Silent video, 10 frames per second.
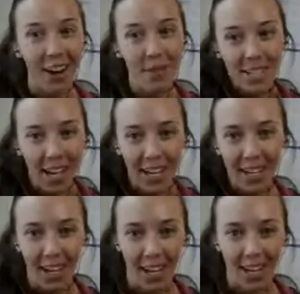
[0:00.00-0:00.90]
I'm excited
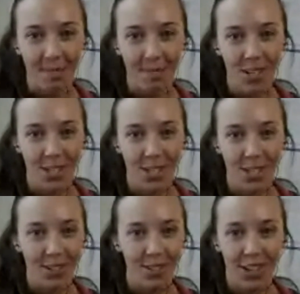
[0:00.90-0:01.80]
to kind of
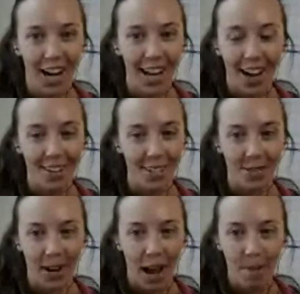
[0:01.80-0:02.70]
just try it out and see
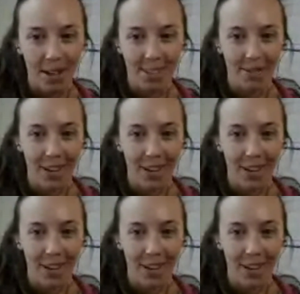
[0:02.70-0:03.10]
what happens. I